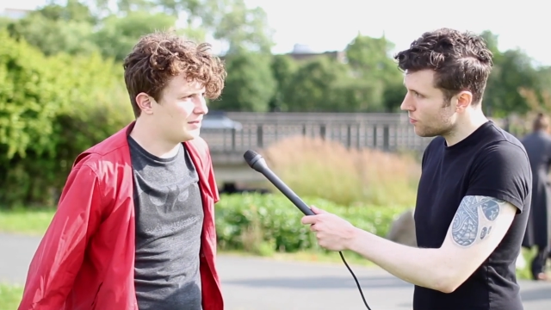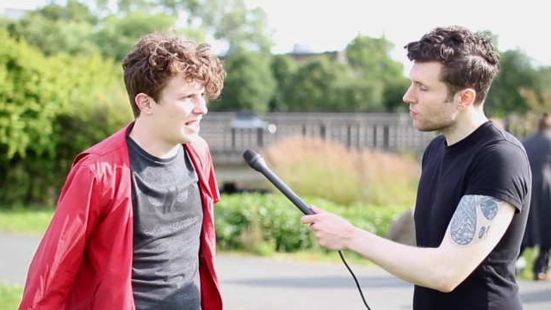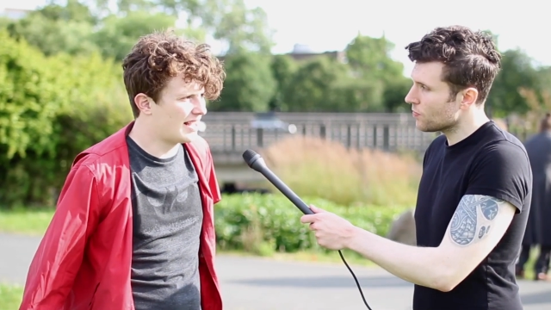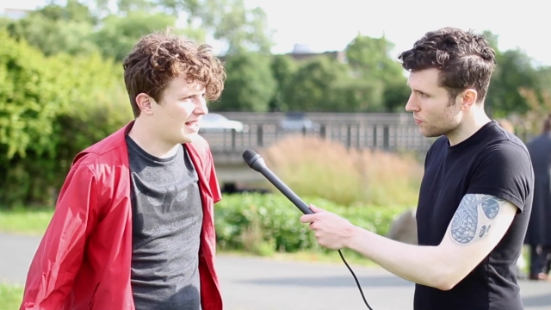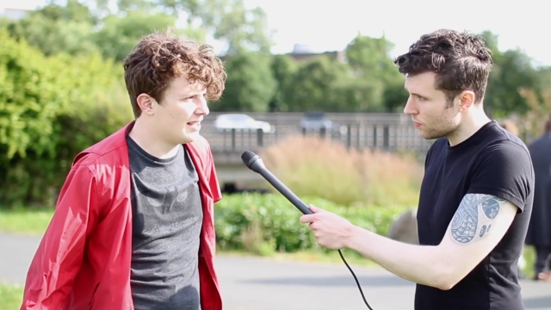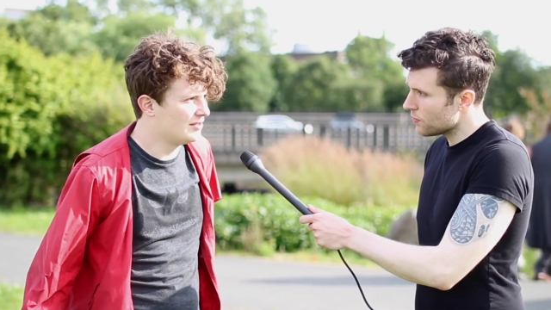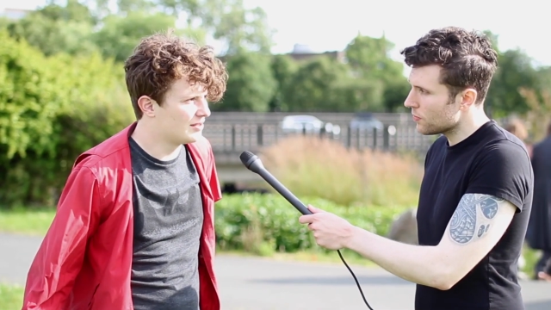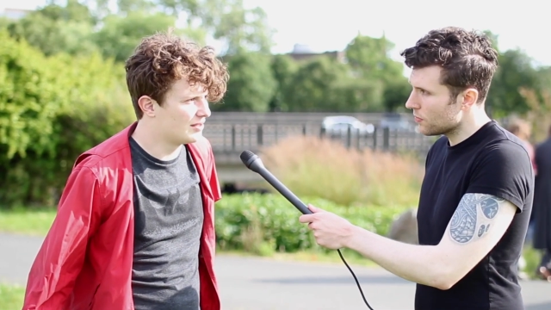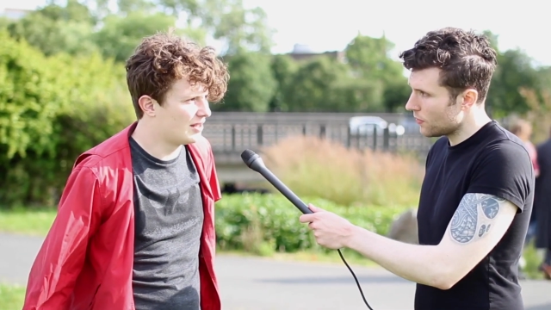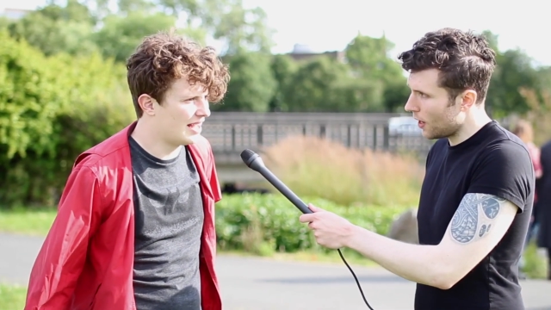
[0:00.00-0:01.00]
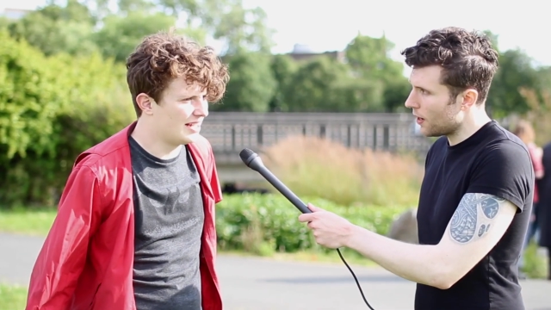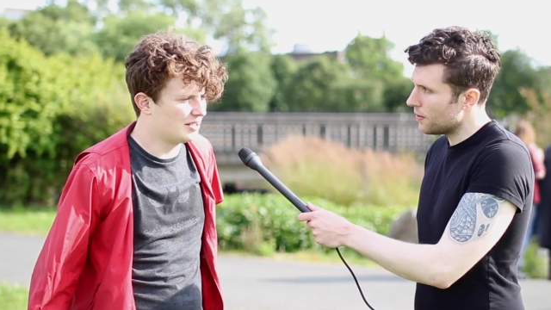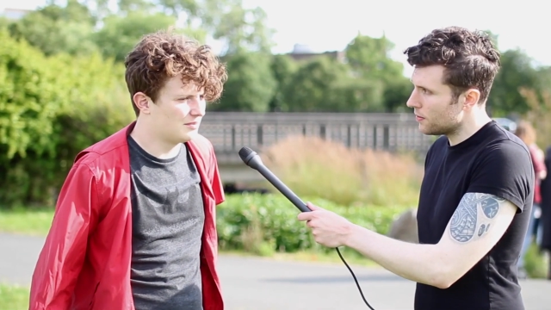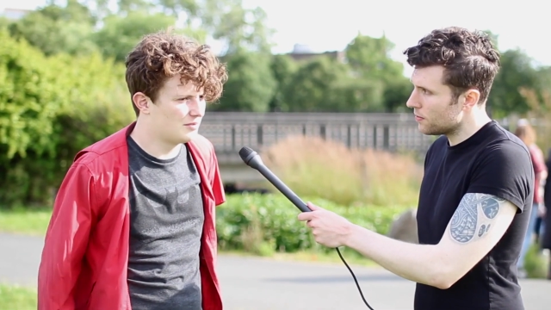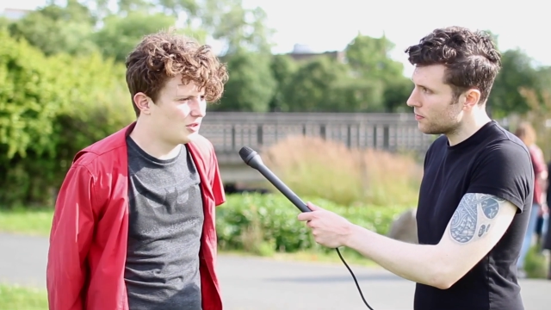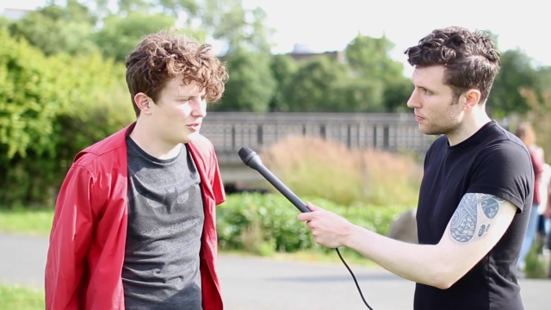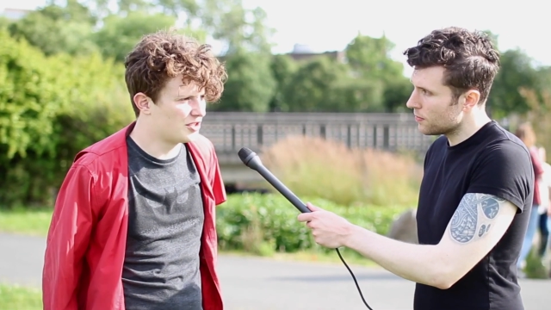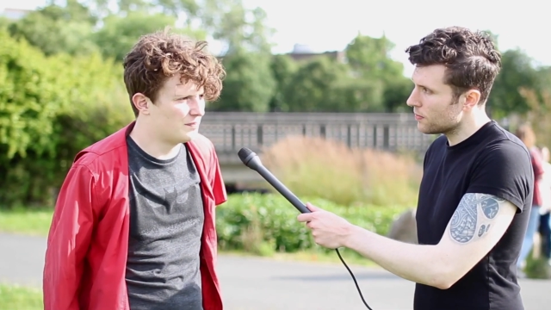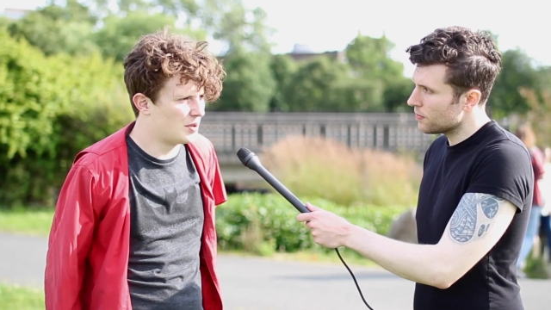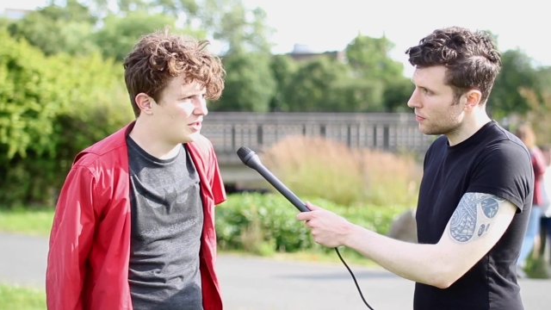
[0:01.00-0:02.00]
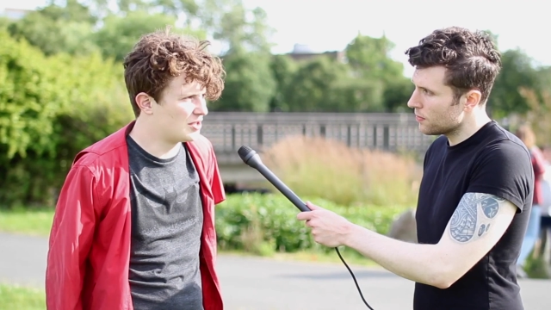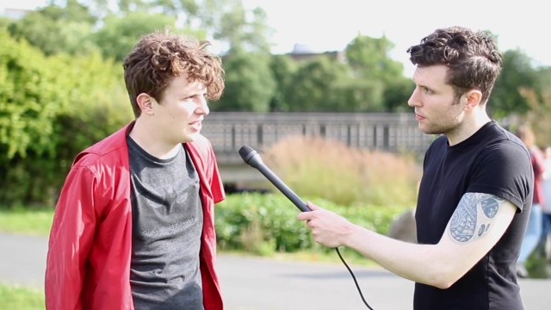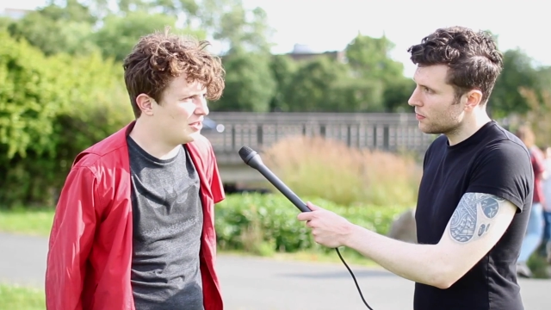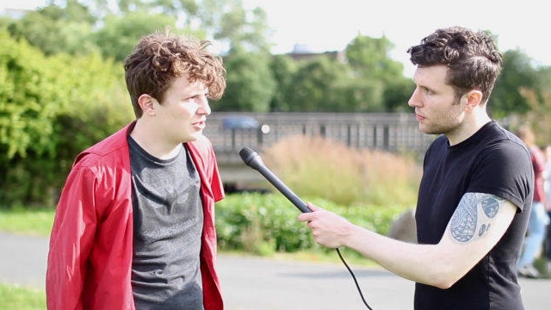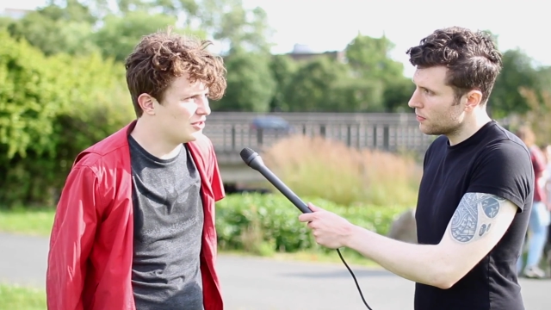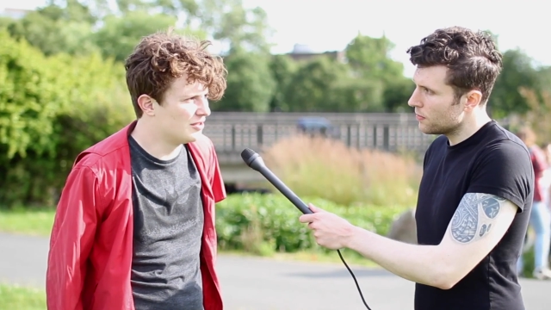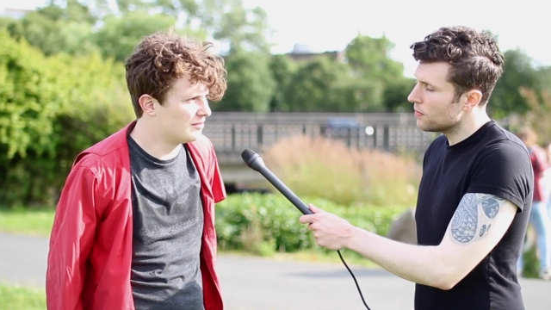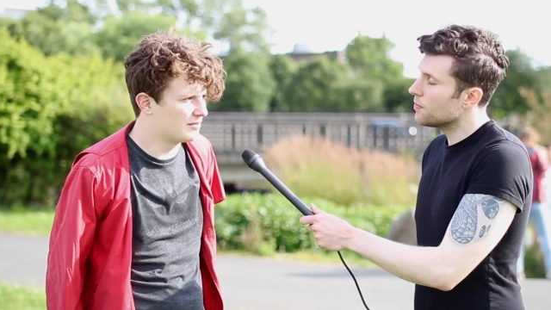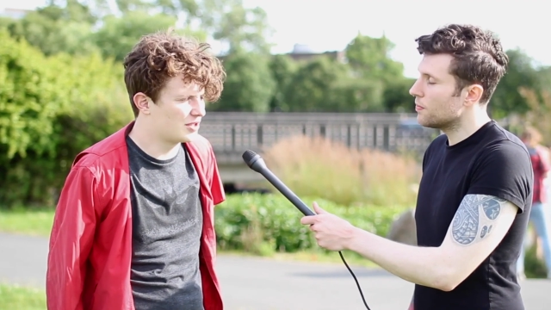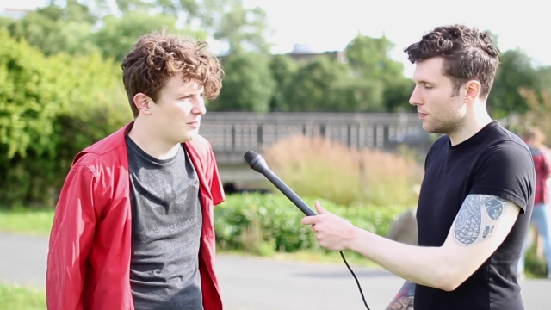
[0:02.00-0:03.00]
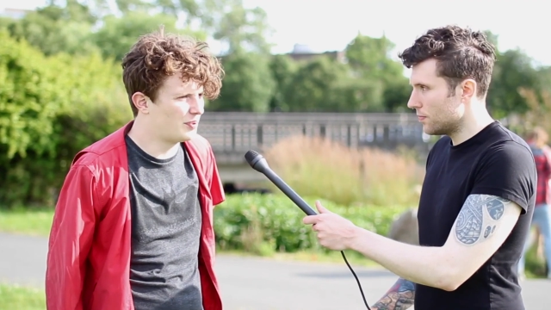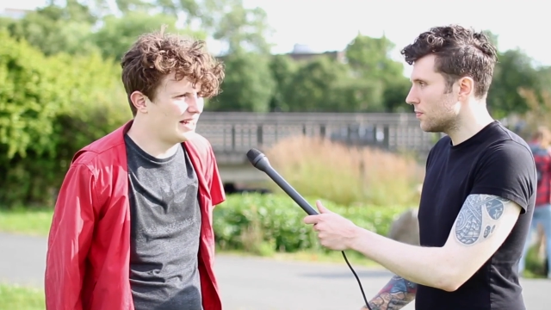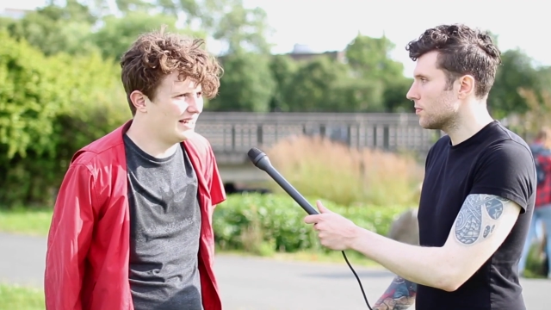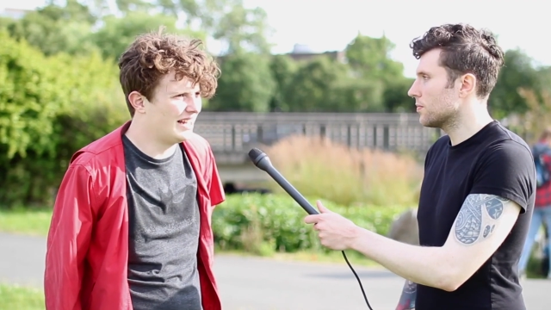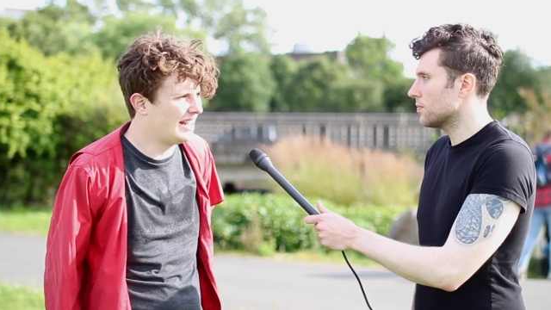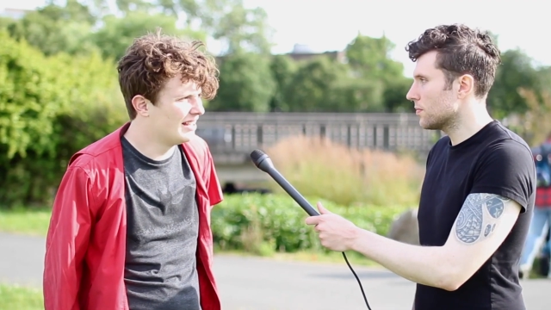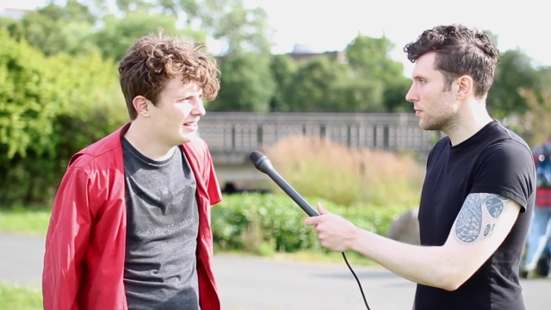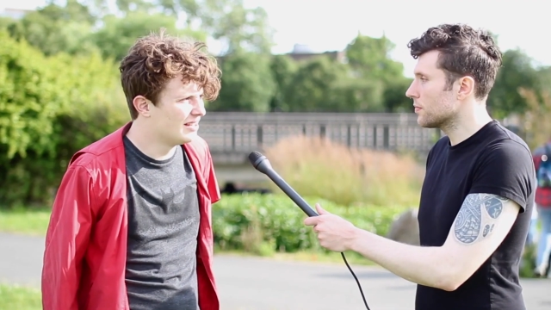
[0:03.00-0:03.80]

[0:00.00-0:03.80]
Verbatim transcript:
Speaker 1: decades. Like lots of persecution that's completely,